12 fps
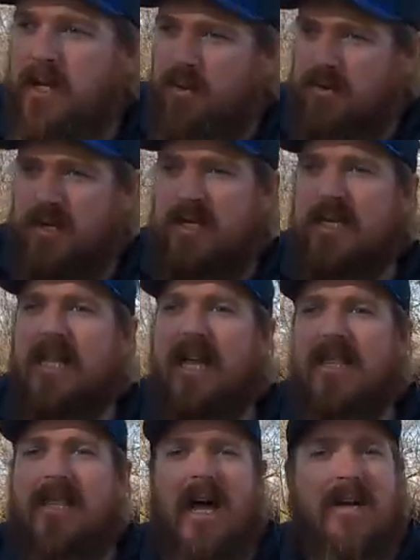you'll just see
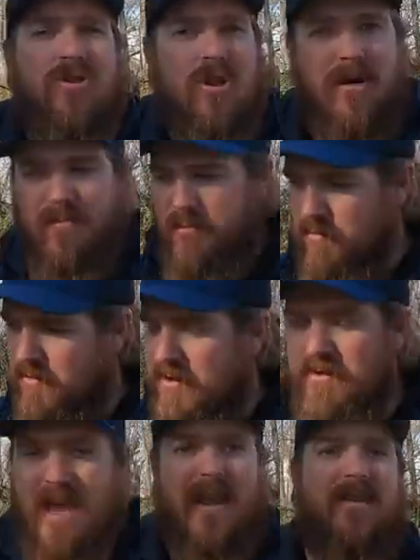that line jump, reel
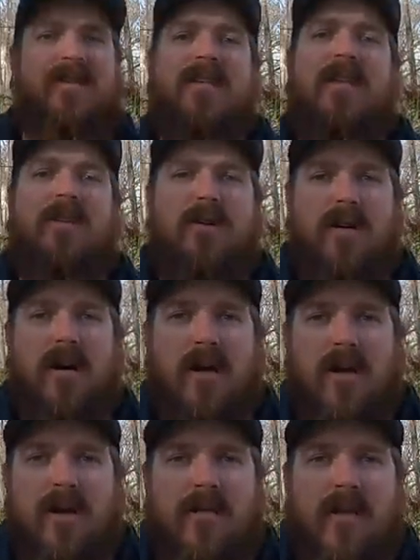down and set the hook.
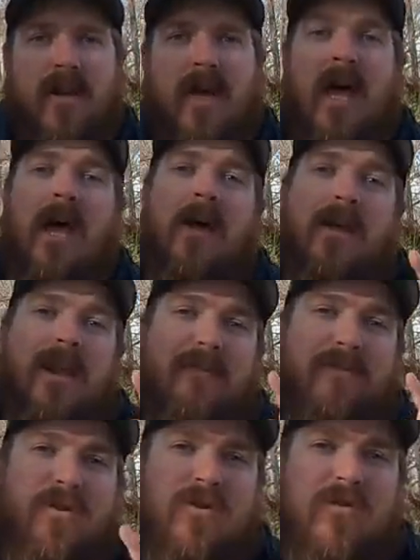Now,
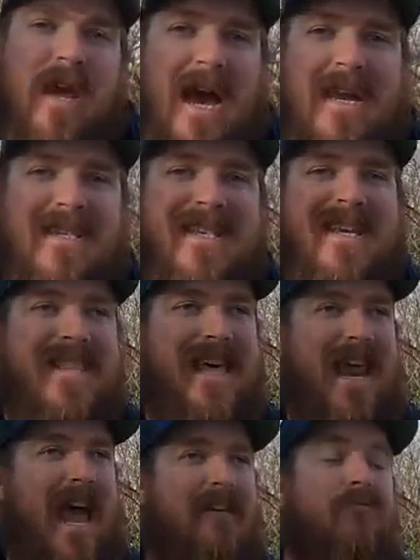for you guys that
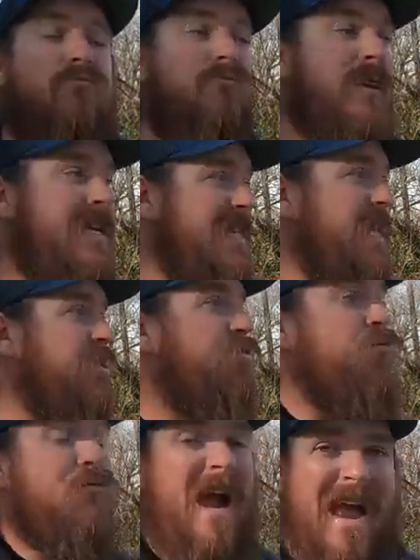have really
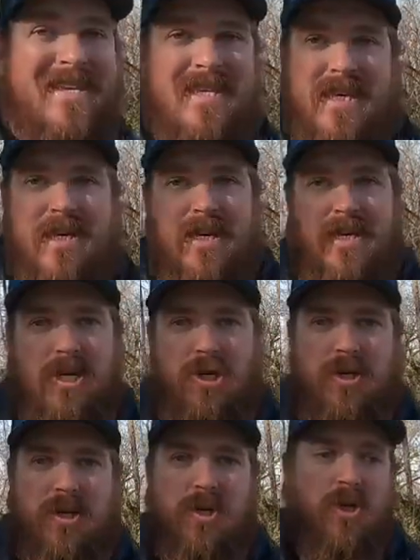grassy
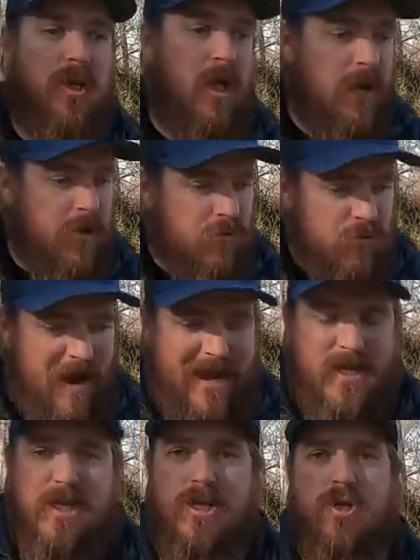conditions, there's a lot of
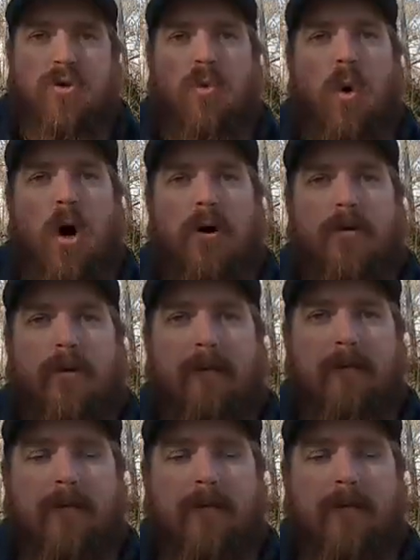grass in your water,